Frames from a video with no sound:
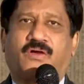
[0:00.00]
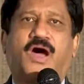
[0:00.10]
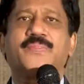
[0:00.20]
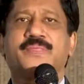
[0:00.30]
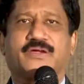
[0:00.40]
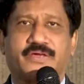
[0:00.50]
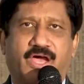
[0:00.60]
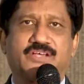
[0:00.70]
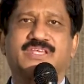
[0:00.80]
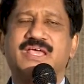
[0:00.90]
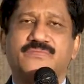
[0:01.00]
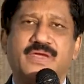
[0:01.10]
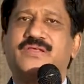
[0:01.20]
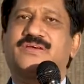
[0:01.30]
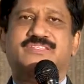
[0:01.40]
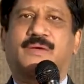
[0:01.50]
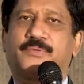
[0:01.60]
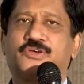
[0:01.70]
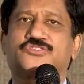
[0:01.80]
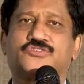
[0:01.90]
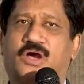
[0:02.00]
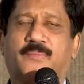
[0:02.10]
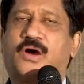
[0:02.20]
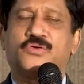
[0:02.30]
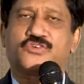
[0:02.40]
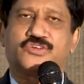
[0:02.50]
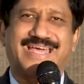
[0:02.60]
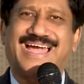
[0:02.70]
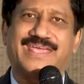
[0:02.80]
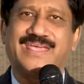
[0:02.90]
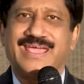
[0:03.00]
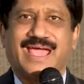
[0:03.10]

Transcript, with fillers: on the cross, when he was supposed to, about to die,